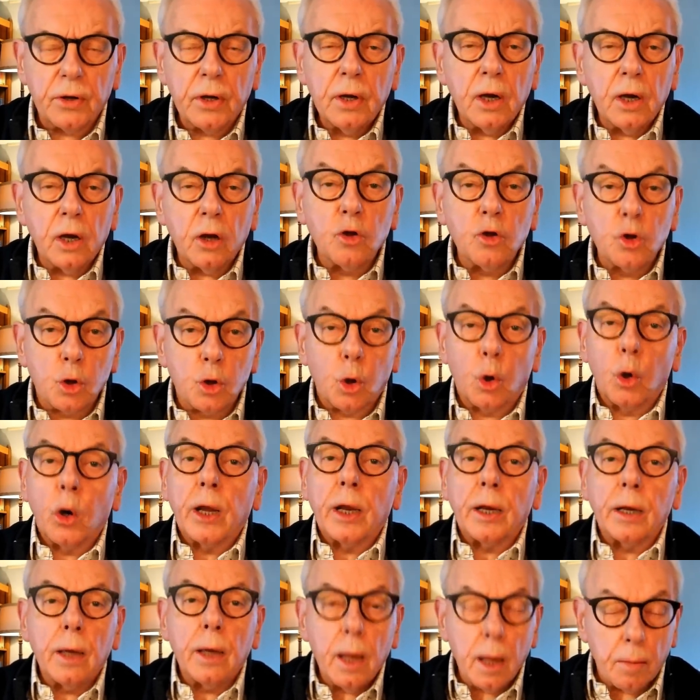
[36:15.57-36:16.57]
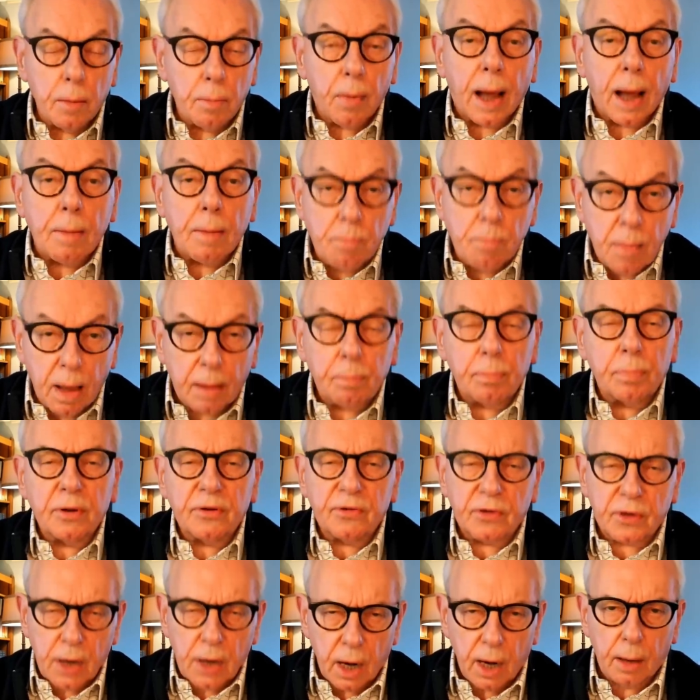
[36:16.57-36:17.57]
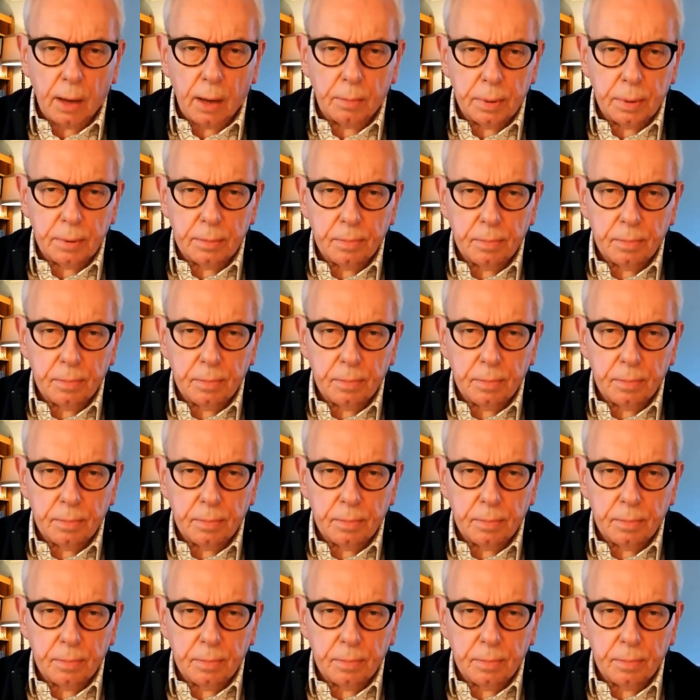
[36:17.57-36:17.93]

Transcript: and join my members club?